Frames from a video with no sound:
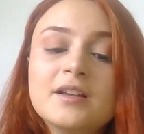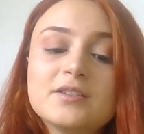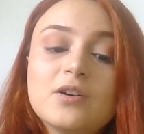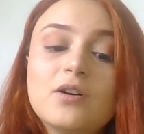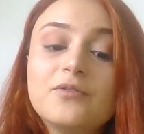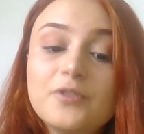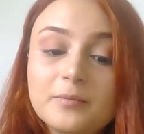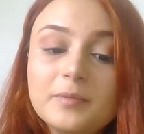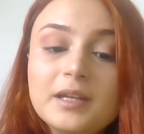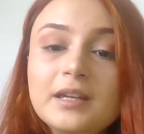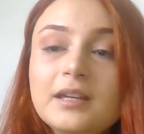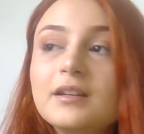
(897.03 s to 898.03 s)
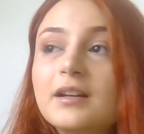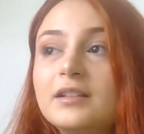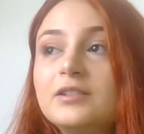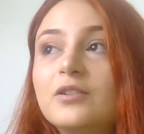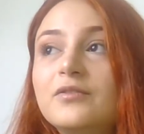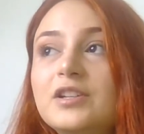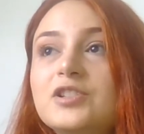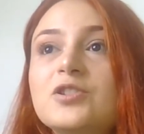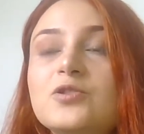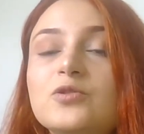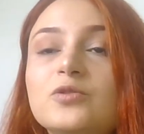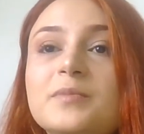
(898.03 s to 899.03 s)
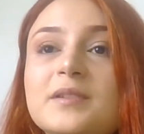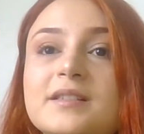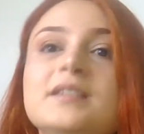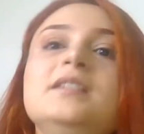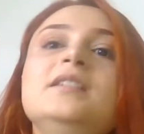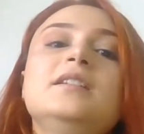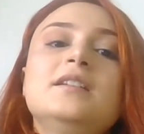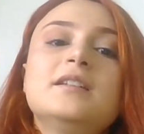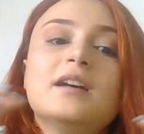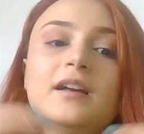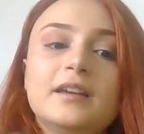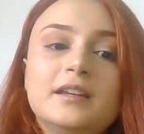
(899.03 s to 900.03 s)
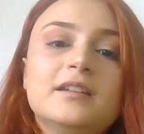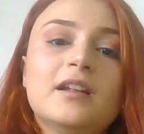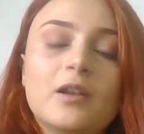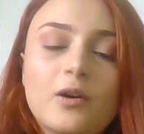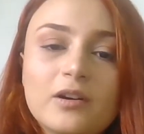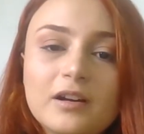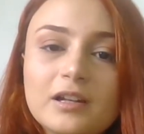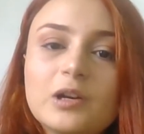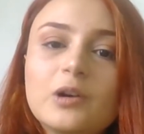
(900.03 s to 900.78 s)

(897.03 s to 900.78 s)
So for me, uh, innovation should be seen in a in a local